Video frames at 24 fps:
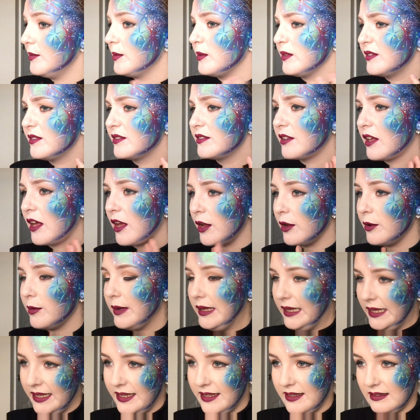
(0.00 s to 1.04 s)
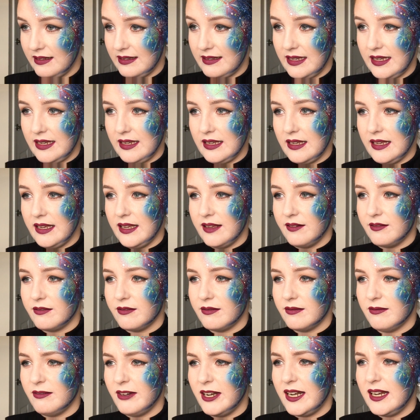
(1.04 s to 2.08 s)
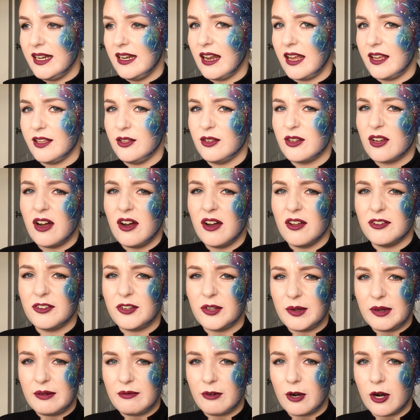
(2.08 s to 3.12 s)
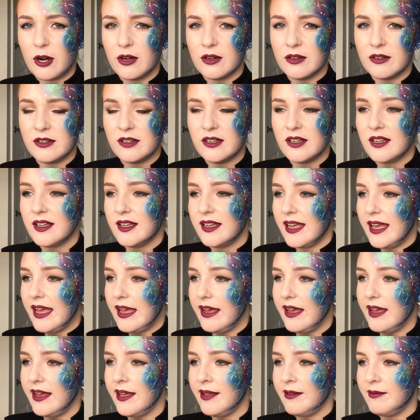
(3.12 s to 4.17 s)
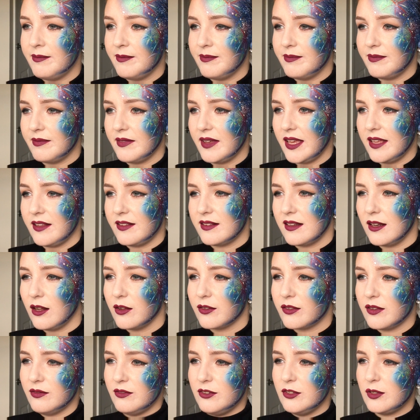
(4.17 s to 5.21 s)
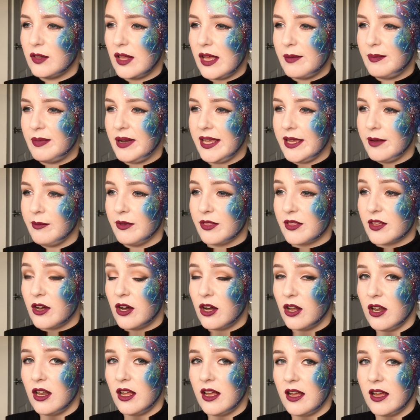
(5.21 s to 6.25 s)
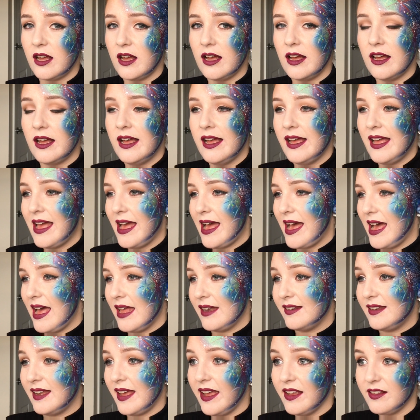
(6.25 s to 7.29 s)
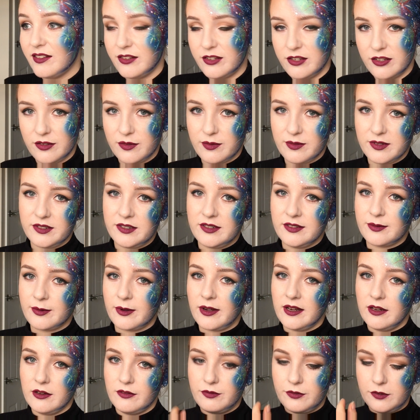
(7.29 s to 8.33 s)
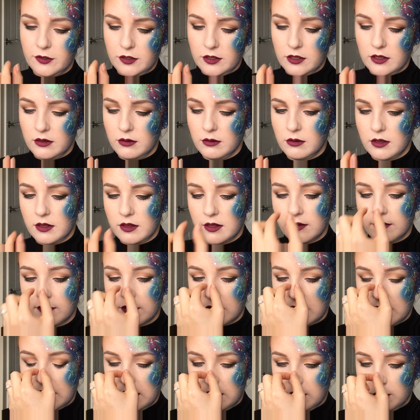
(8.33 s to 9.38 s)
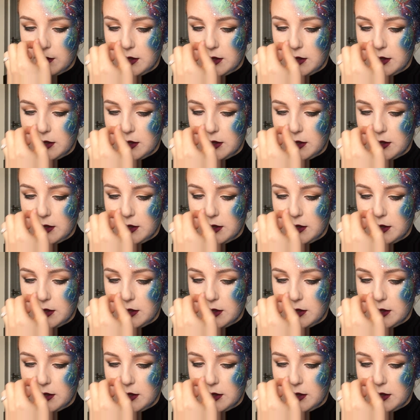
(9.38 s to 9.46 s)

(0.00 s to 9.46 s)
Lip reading: This one's so easy, it really, like, you can't do it wrong. It's lots of just like playing with colour and textures, which is what I love to do. I think I've got hair